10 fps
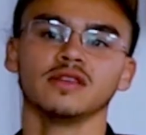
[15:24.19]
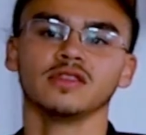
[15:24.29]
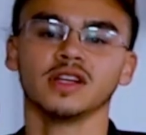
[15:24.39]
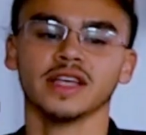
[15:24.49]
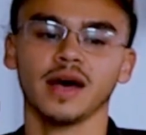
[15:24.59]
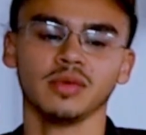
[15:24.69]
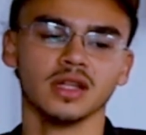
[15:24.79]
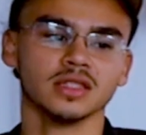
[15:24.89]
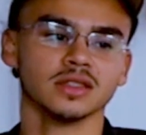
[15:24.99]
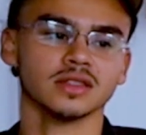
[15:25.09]
live in a
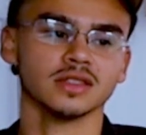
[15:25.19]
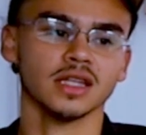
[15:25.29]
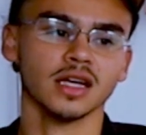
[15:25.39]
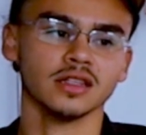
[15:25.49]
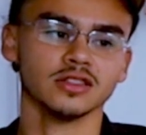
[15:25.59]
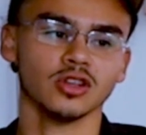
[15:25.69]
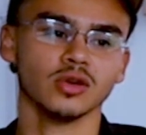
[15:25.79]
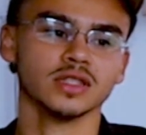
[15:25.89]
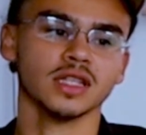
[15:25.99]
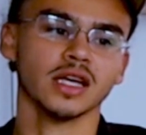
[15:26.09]
capitalistic society,
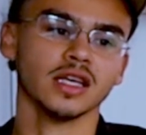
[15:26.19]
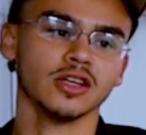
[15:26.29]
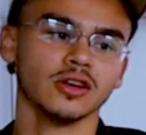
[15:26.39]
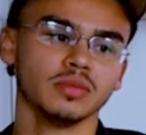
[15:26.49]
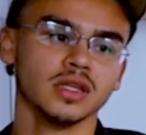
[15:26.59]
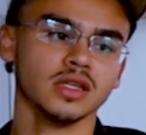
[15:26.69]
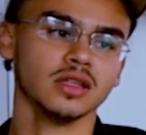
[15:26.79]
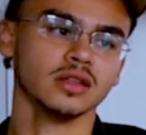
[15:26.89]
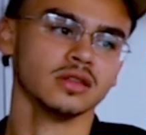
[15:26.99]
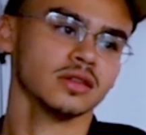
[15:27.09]
so it's like eat or be
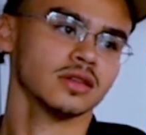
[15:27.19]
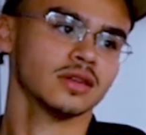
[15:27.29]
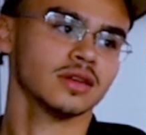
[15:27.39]
eaten.